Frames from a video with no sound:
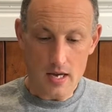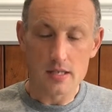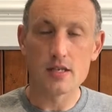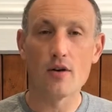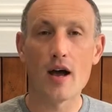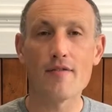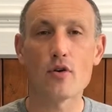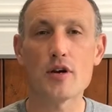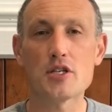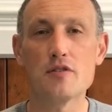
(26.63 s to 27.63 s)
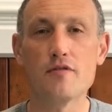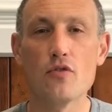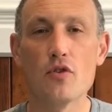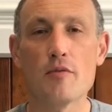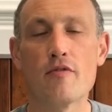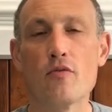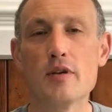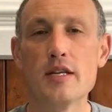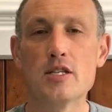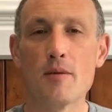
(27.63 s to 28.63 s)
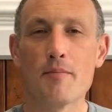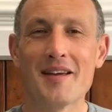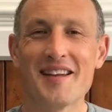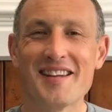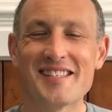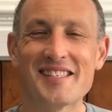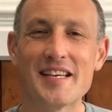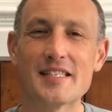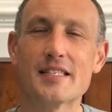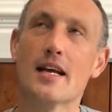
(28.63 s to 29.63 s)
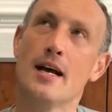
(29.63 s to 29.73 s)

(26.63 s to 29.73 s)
So I have a question for you before we jump in, and it's this.